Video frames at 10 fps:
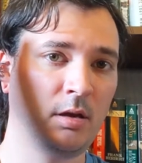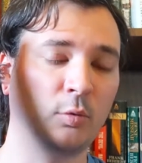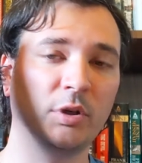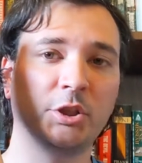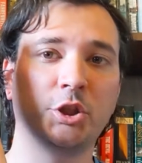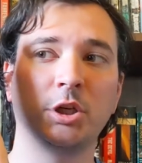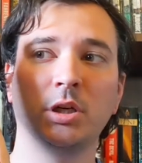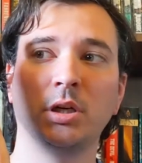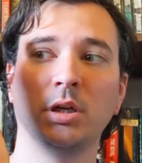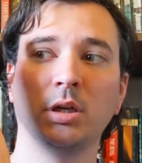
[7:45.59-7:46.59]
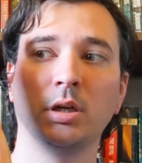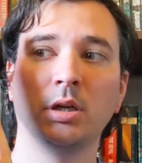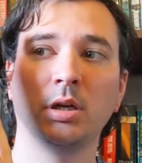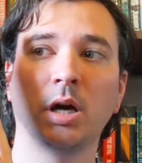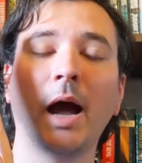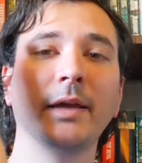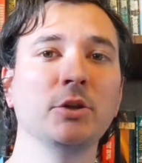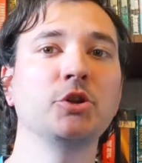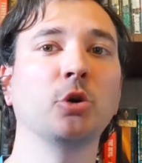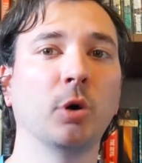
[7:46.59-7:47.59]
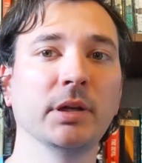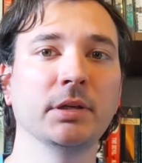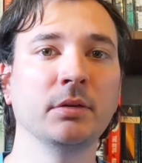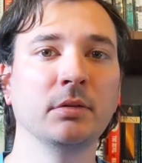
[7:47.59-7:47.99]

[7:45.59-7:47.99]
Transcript: which I enjoyed.